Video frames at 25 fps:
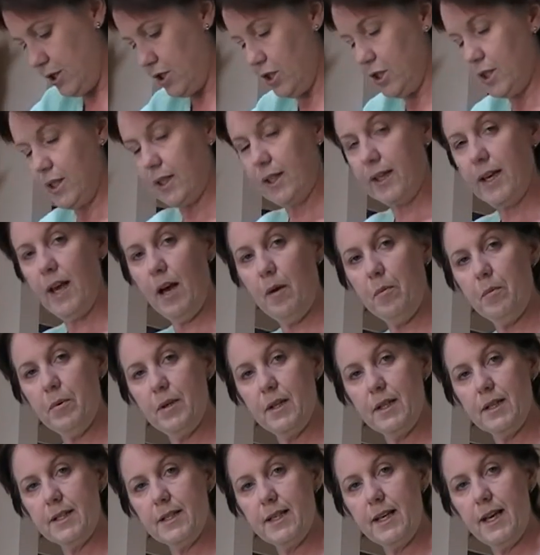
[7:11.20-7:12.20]
just a couple
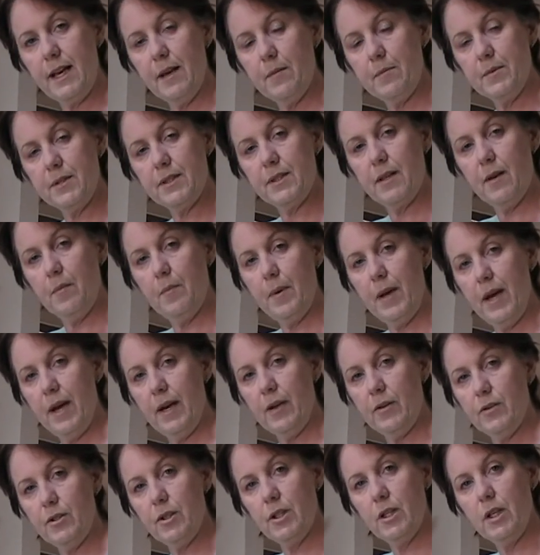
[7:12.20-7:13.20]
of tips
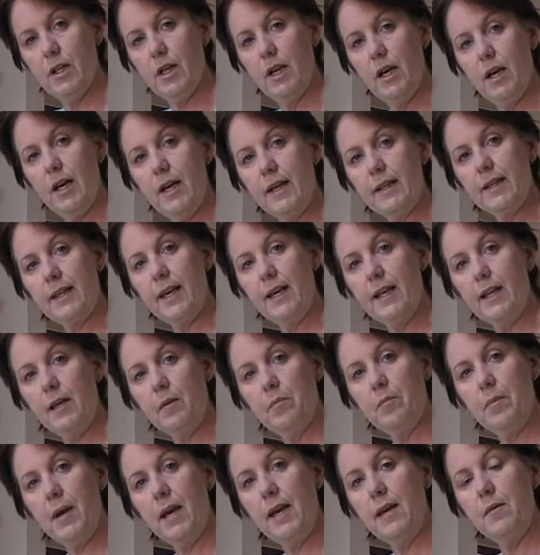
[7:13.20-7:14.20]
about getting
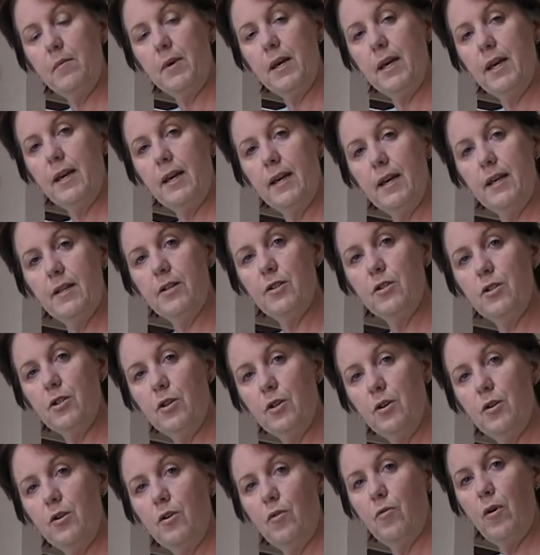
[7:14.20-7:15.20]
baby
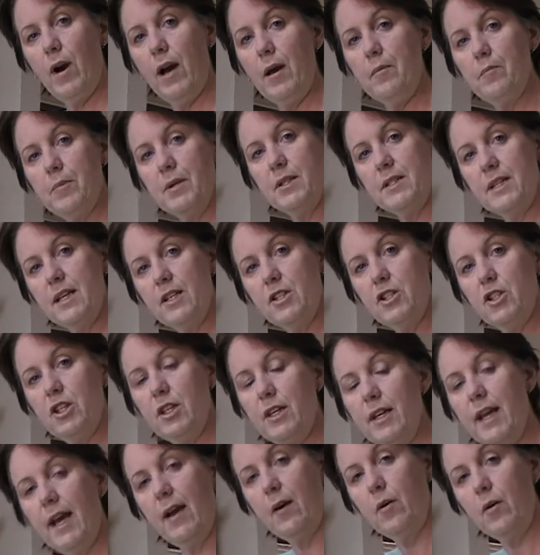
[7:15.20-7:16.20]
into the right position.
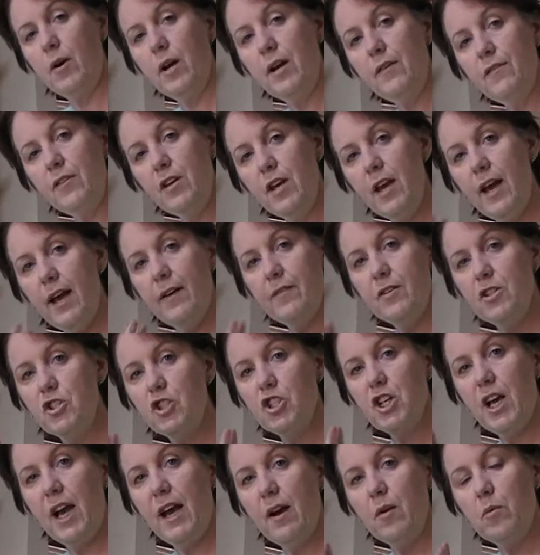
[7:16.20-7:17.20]
Now if you have a
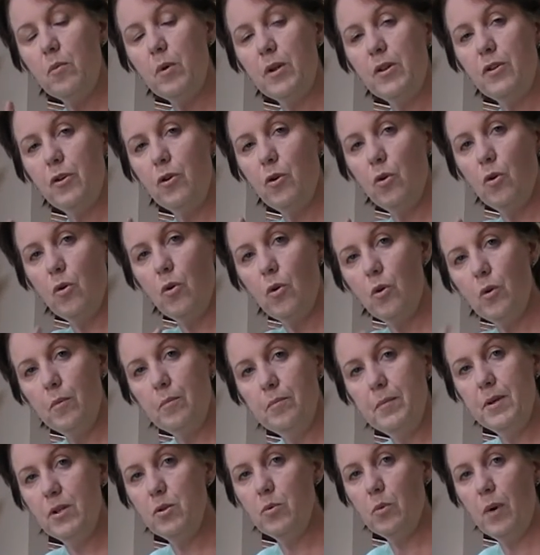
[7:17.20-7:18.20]
chat with your
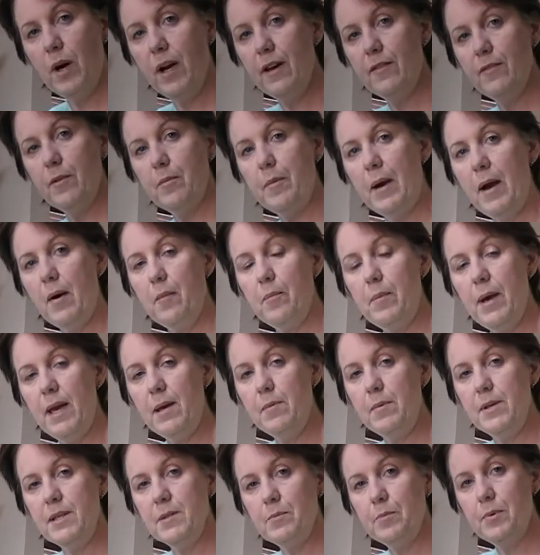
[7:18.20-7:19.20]
midwife about
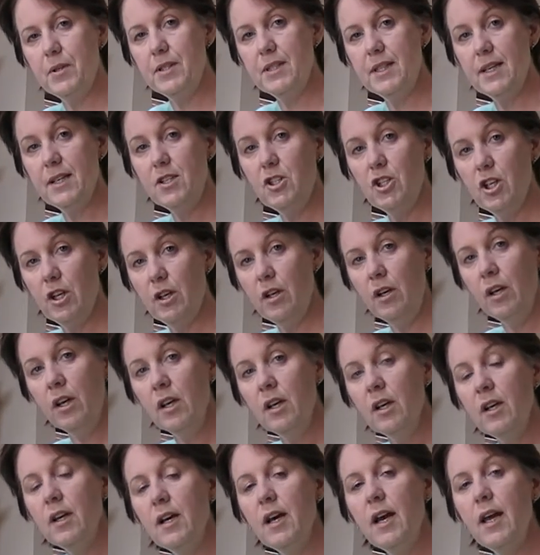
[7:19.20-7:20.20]
baby's position,
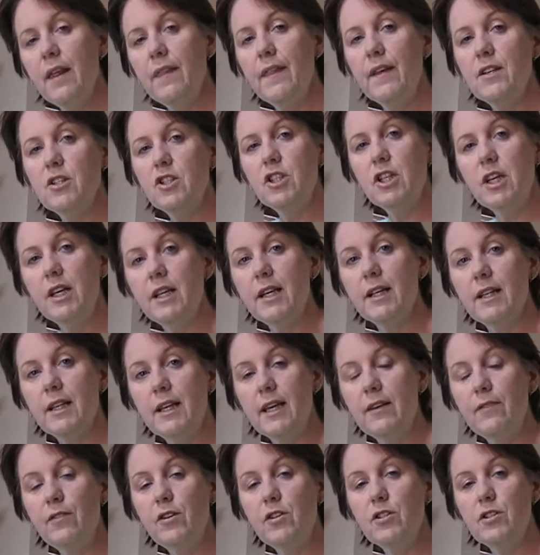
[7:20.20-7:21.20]
then she can
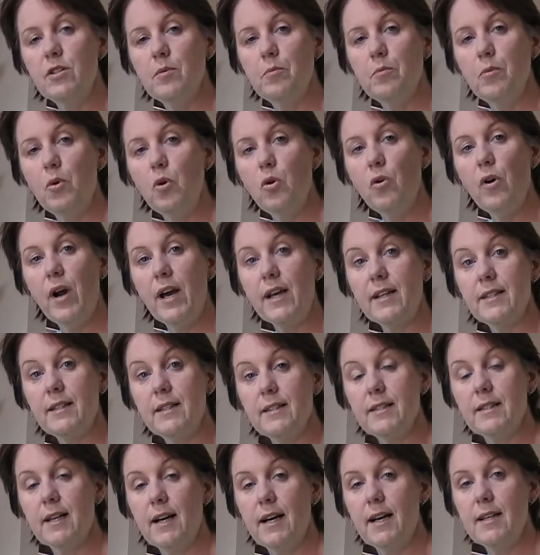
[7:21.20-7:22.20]
give you some more
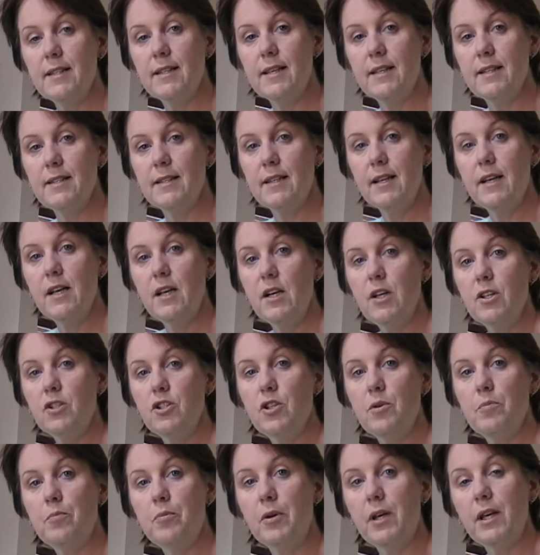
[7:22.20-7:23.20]
exercises to
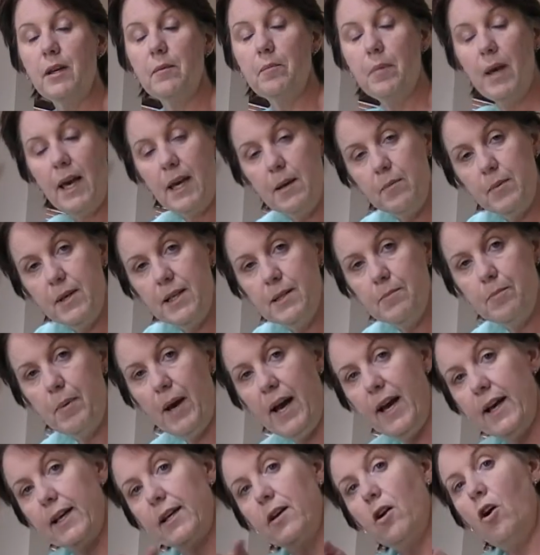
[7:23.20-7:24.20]
bring babies
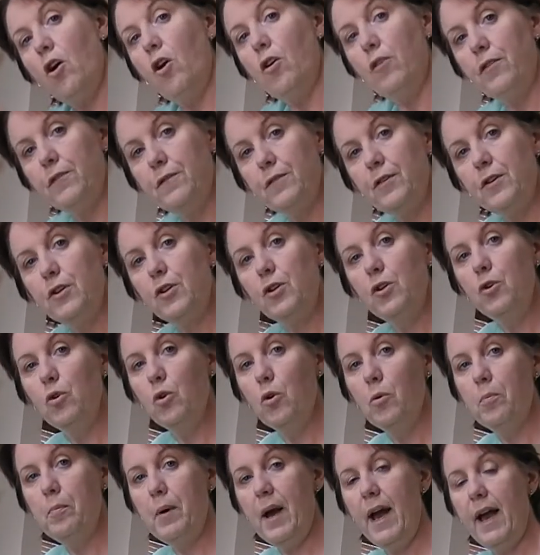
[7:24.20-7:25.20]
back off your
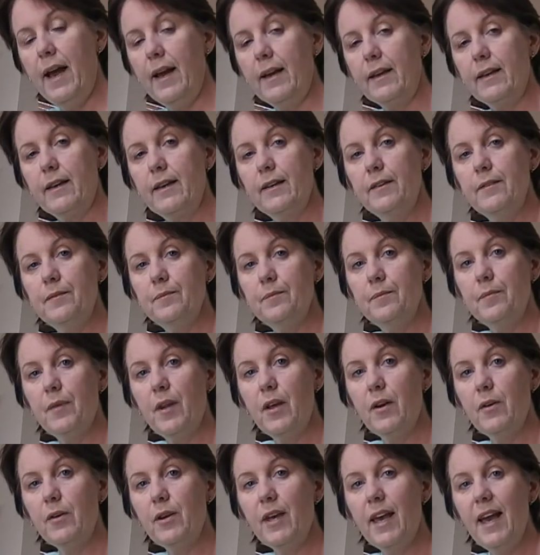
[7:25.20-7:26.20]
back.
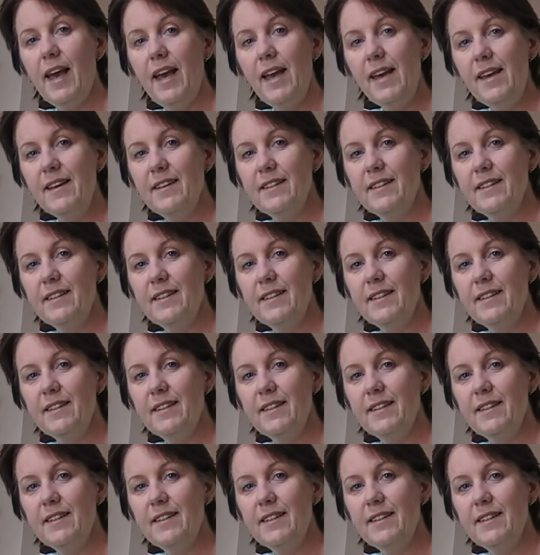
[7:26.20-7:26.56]
Okay,